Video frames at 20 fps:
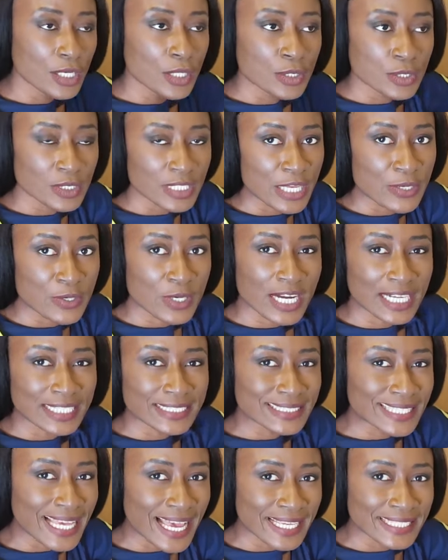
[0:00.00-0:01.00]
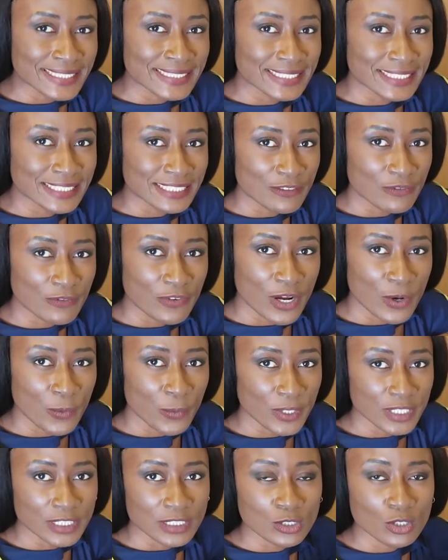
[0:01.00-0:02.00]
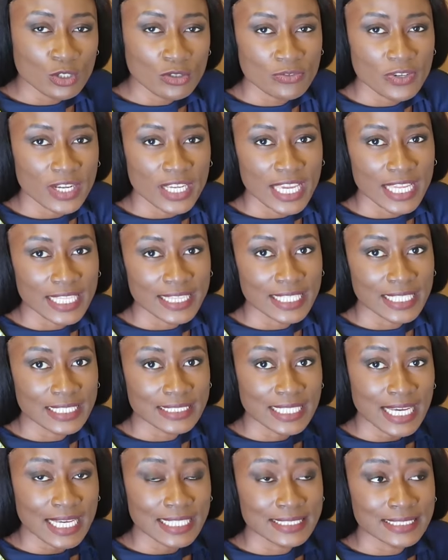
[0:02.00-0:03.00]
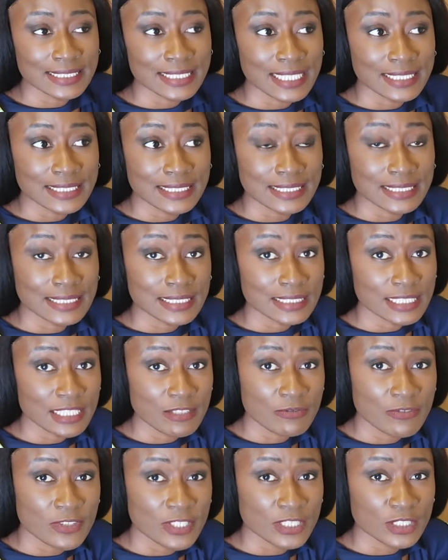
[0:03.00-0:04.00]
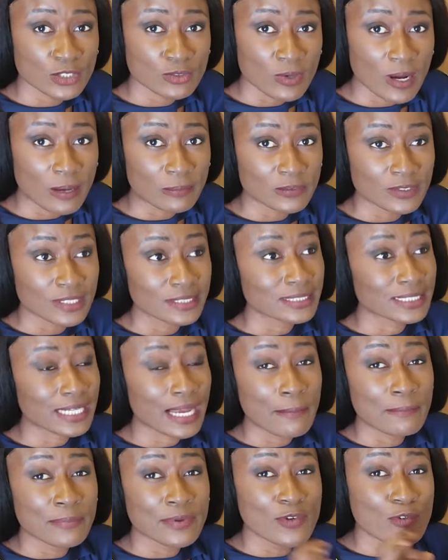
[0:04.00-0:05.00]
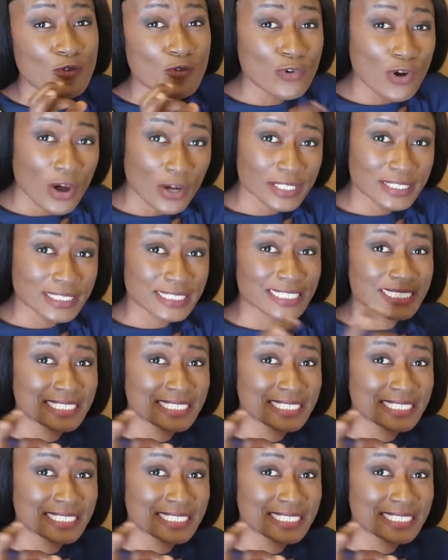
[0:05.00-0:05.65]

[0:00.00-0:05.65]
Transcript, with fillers: so that you can tie it in different ways don't forget that i said this infinite wrap dress can be rocked